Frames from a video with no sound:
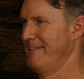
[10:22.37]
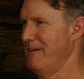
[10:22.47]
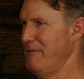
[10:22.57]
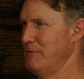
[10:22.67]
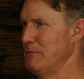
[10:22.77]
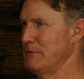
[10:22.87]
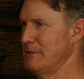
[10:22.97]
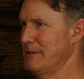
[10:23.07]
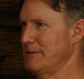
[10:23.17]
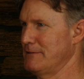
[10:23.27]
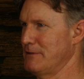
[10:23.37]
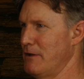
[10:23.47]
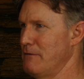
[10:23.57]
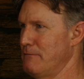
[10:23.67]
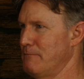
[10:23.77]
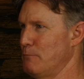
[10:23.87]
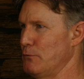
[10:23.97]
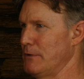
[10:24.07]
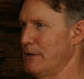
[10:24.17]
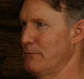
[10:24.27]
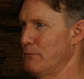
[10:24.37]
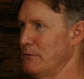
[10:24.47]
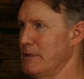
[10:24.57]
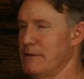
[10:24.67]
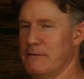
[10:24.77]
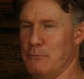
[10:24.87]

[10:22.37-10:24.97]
Hopefully once you get this stove put together and lit,